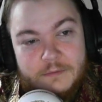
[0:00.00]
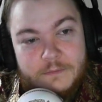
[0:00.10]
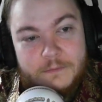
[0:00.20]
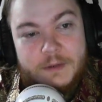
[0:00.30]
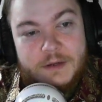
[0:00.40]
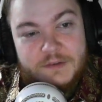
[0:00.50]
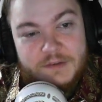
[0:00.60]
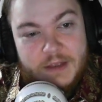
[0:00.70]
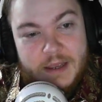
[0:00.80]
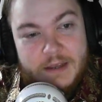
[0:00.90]
You better
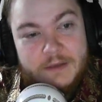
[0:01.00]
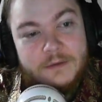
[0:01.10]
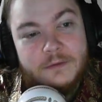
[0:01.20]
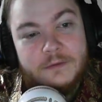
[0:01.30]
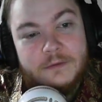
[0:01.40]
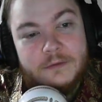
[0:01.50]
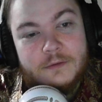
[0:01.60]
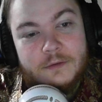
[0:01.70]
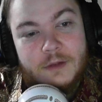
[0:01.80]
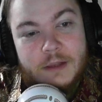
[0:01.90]
stay.
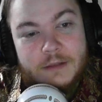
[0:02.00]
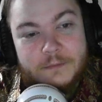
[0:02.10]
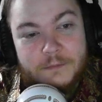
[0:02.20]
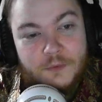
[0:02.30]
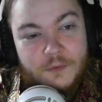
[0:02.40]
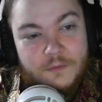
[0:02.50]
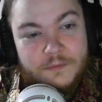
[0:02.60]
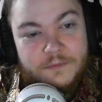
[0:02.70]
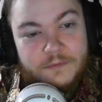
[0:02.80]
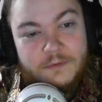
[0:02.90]
You're not allowed to move.